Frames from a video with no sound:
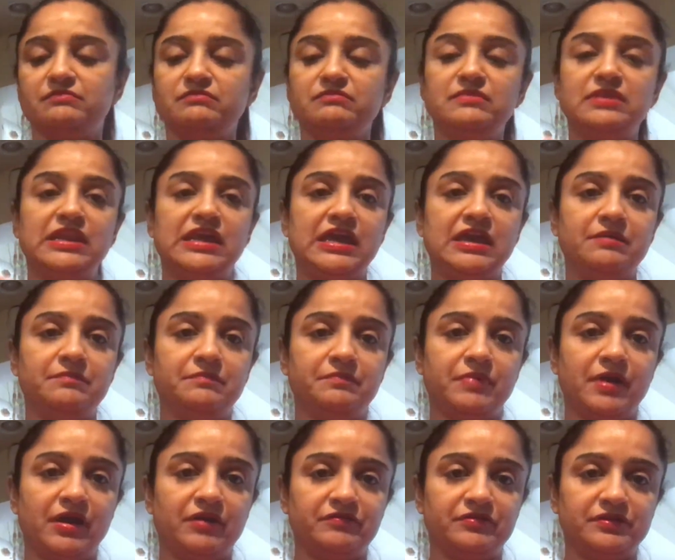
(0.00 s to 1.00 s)
Neem
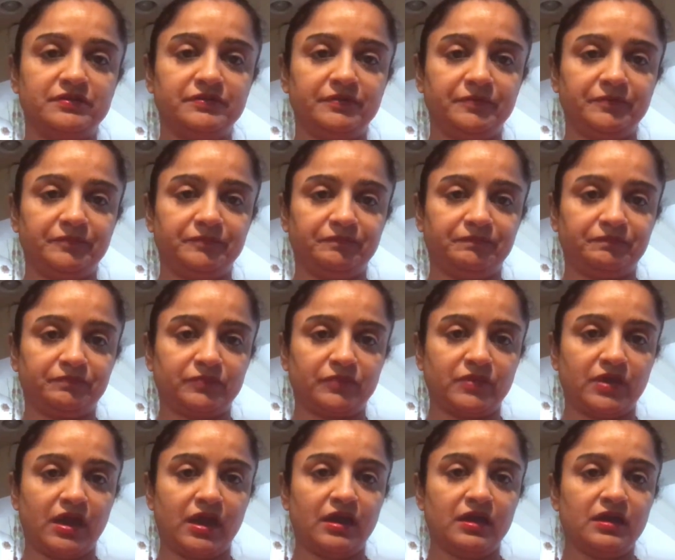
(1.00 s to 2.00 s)
powder.
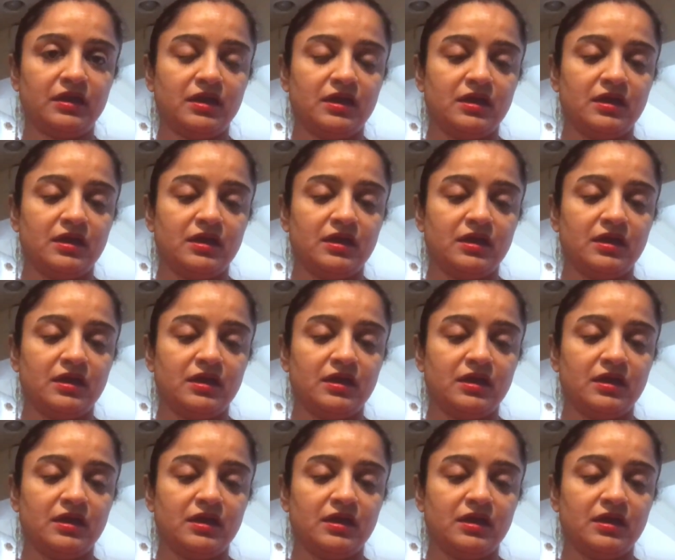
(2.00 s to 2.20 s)
Okay.